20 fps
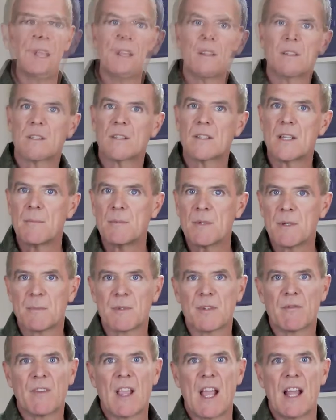The symptoms
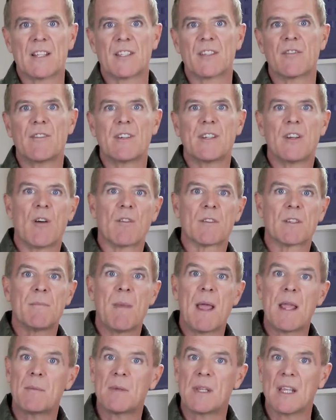of cancer in dogs
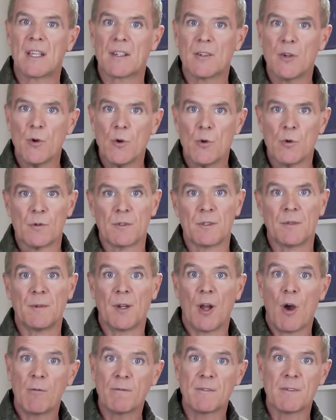may be ignored, and
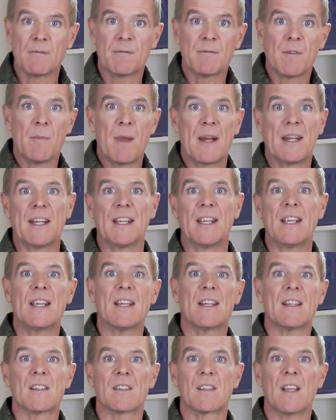often for many
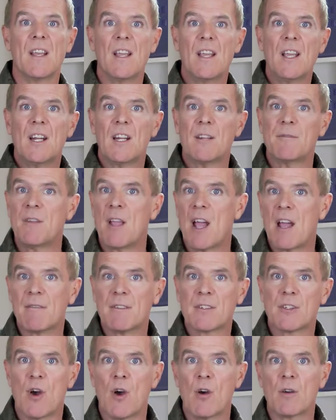years. If you have
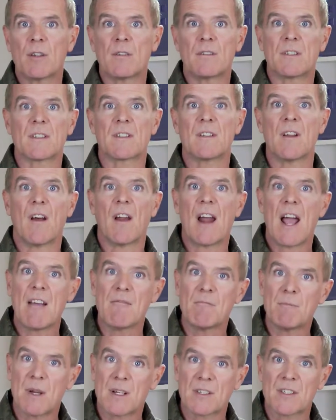a dog who does not
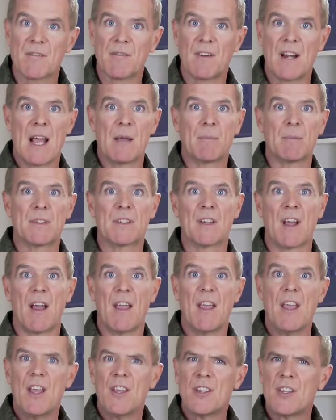have much of an appetite,
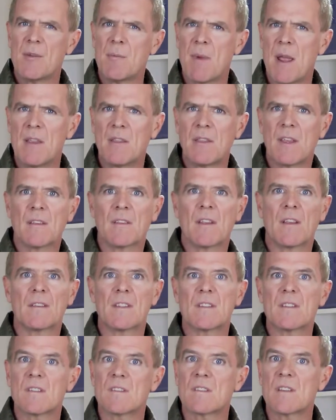you may think that
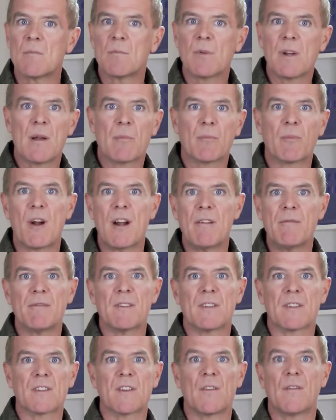this is simply a
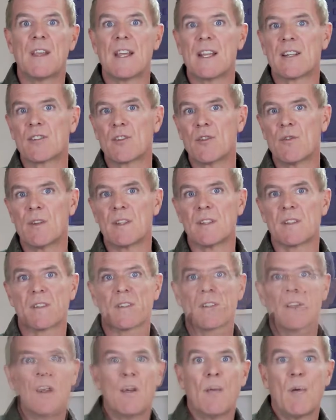preference on their choice.
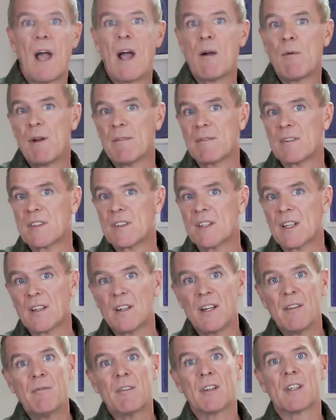However, a
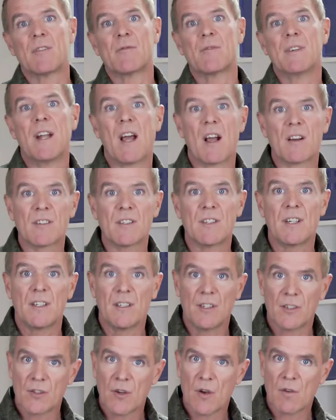significant reduction in
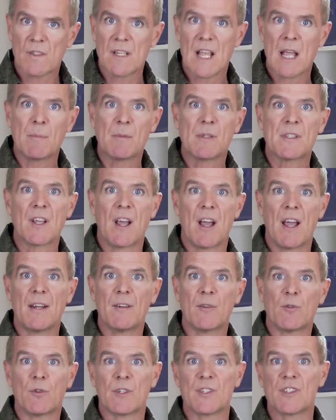your dog's
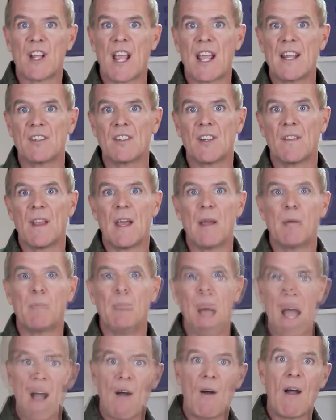appetite or a change in their
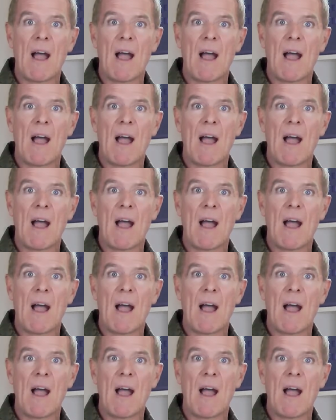bowel